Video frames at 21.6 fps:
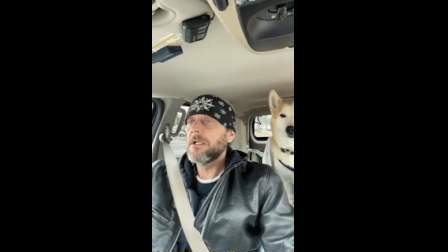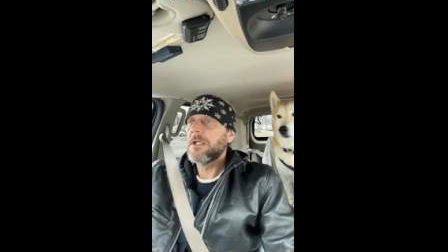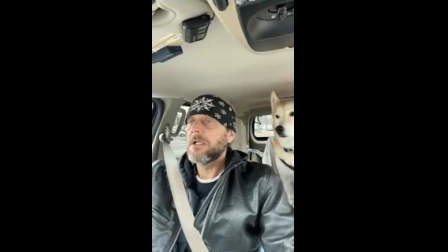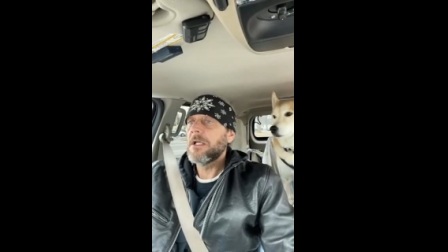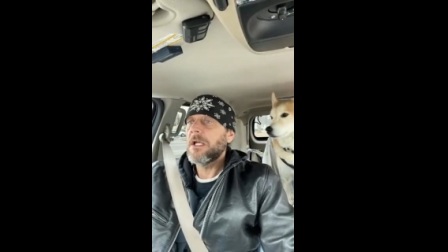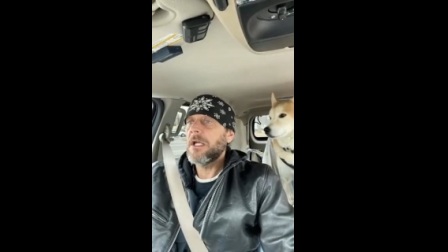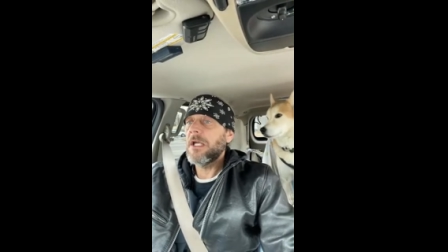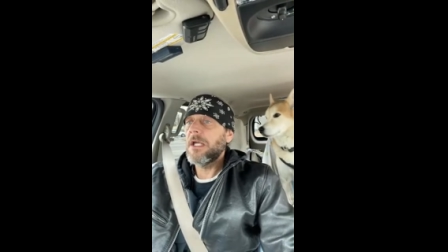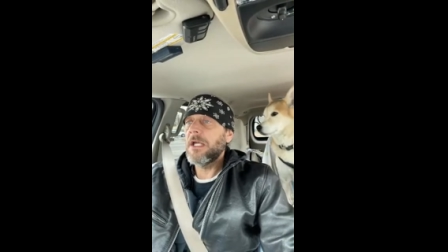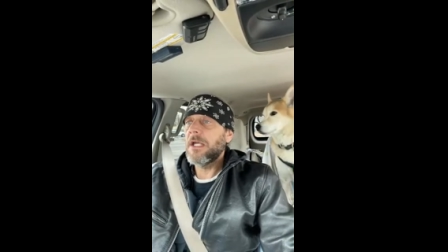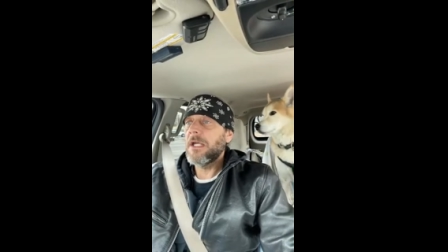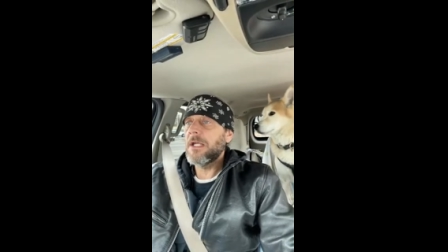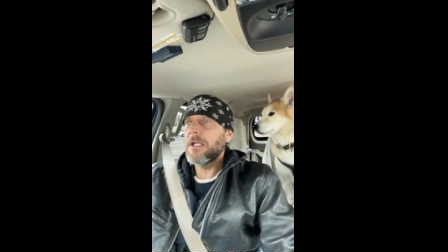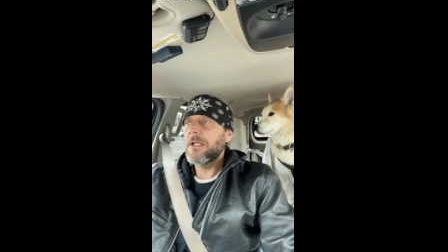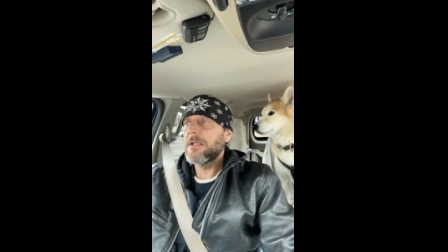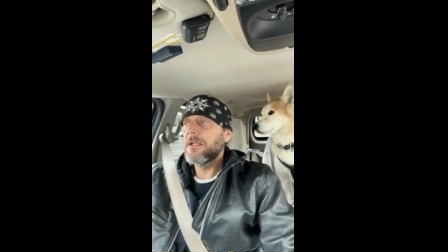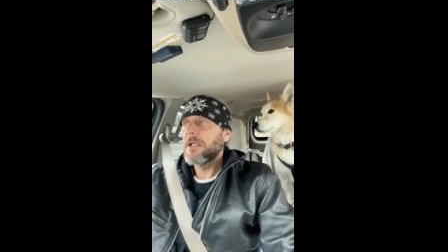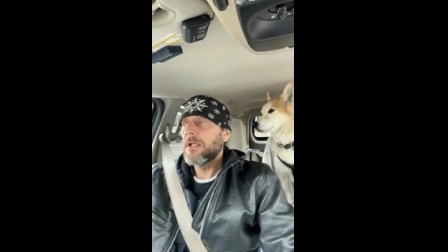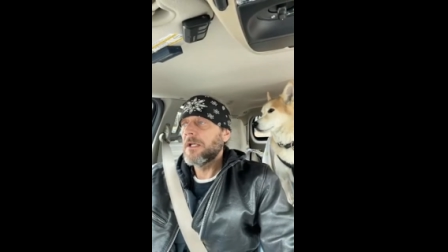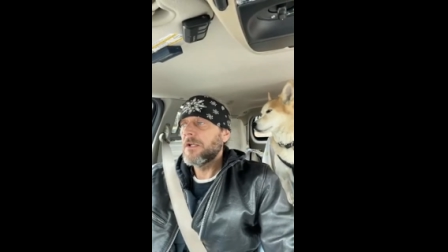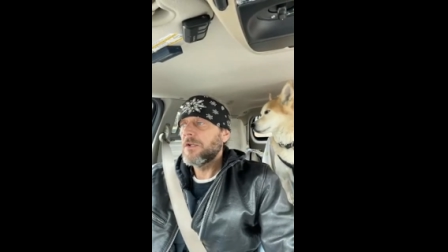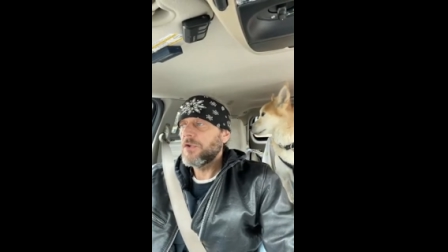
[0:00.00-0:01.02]
And
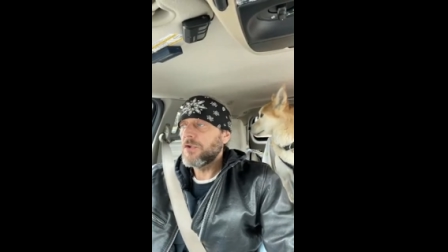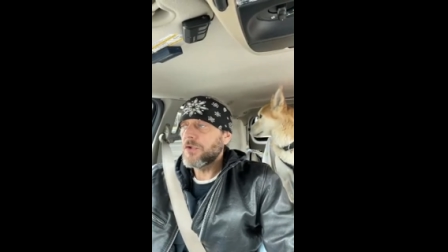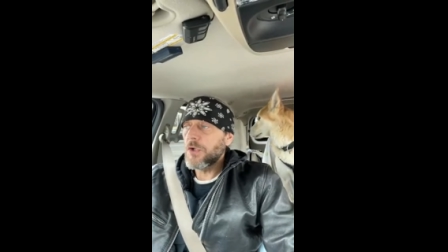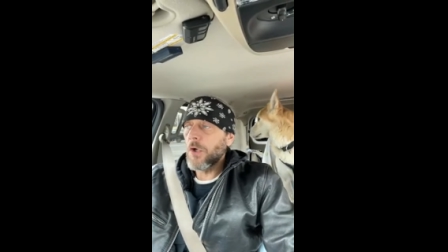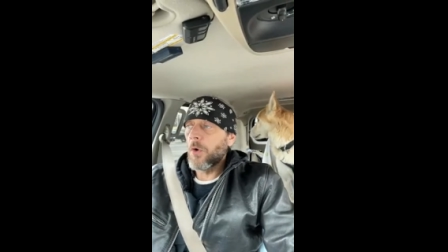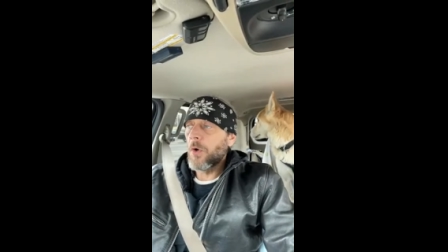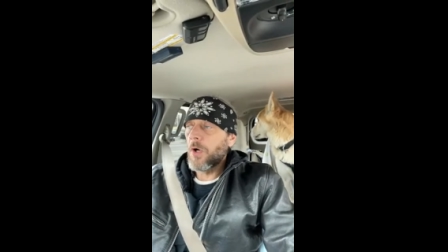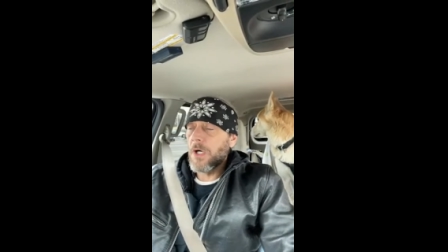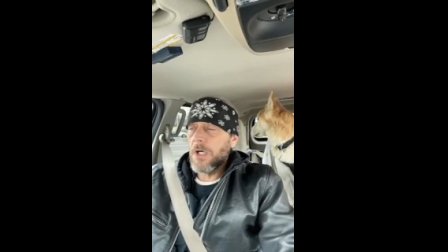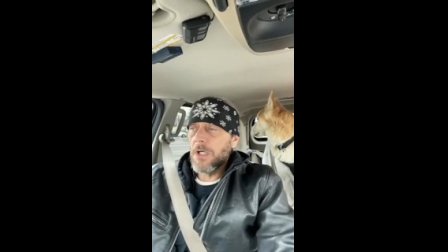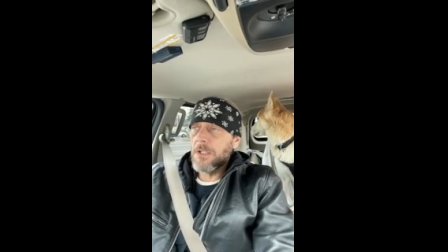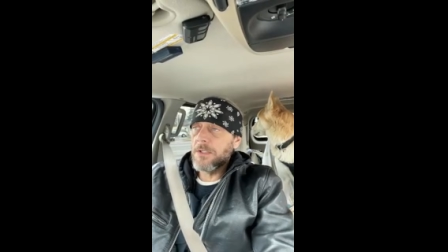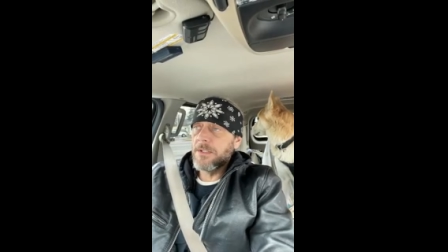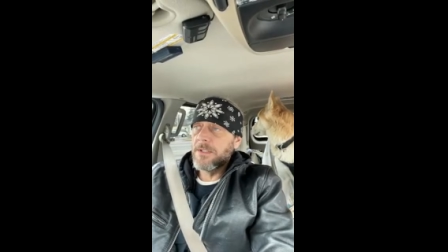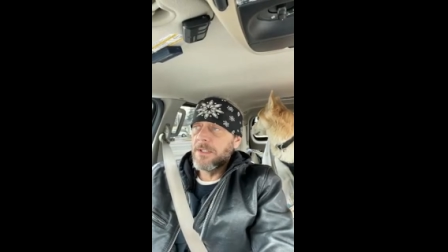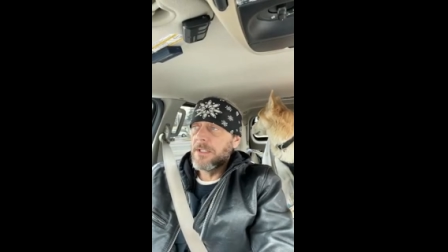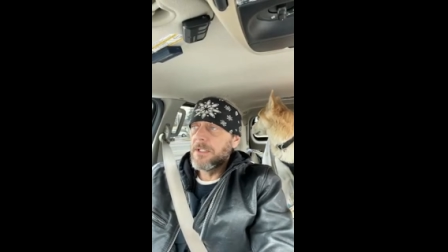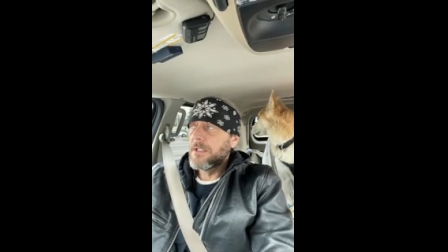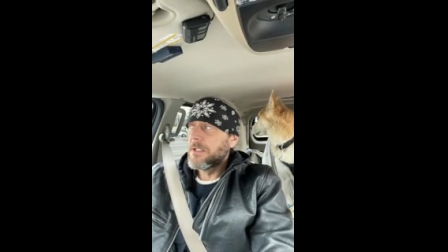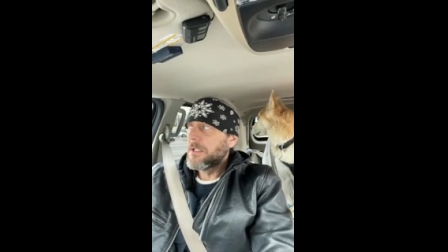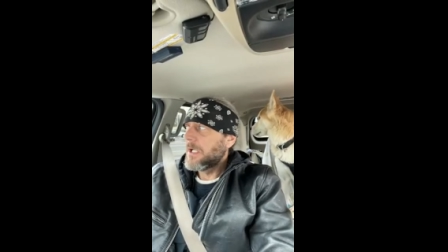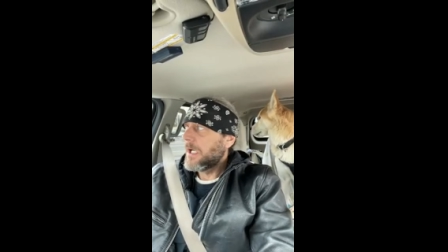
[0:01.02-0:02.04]
you can go on,
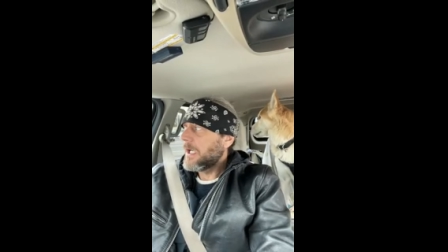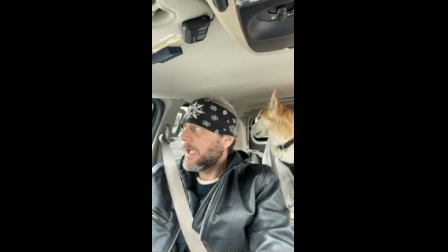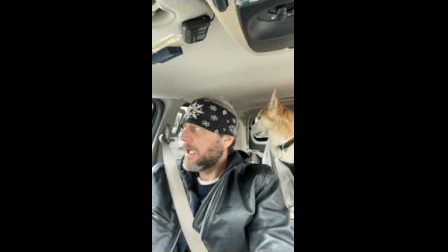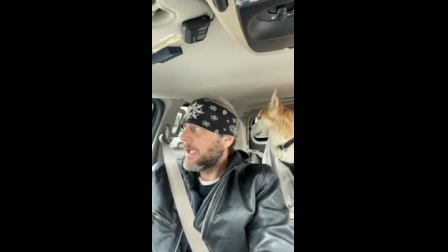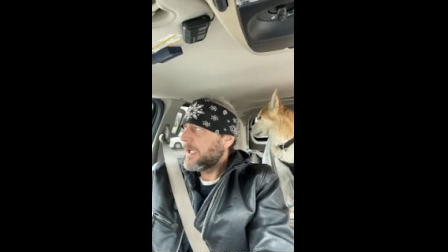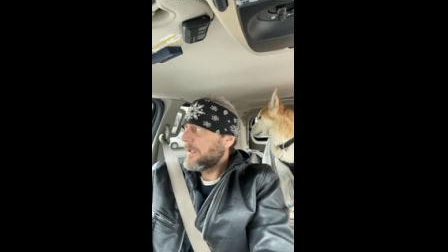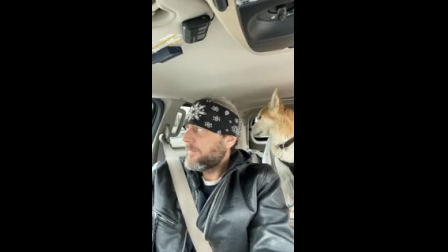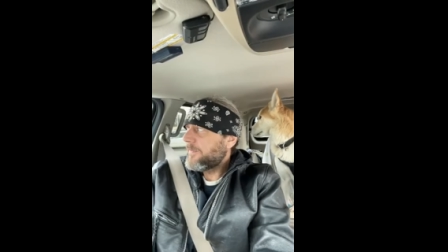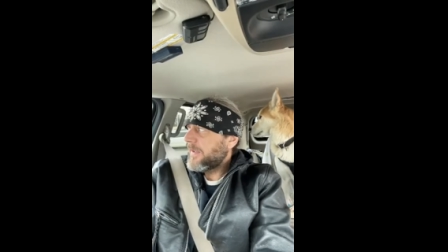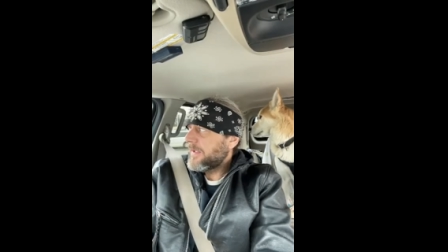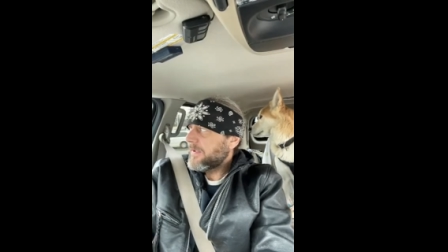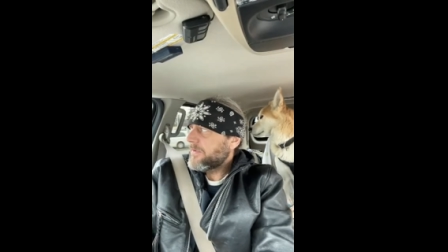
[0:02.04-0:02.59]
I think